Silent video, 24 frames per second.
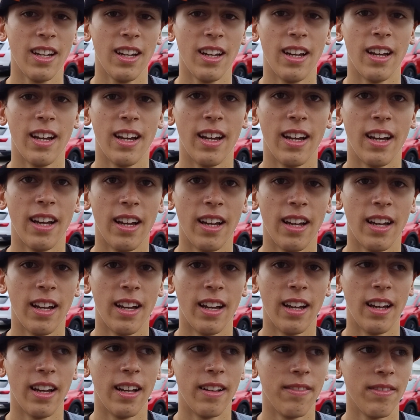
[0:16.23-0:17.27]

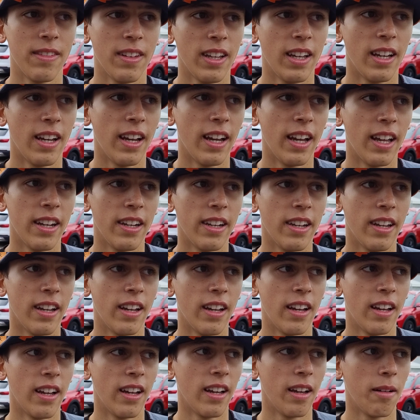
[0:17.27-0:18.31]
And
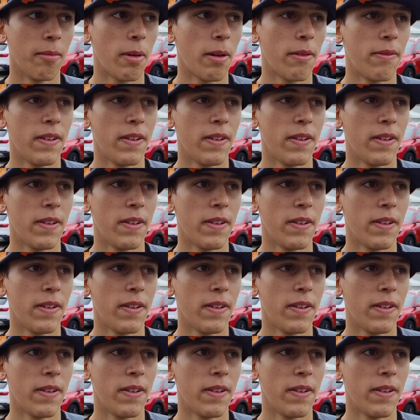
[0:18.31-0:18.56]
my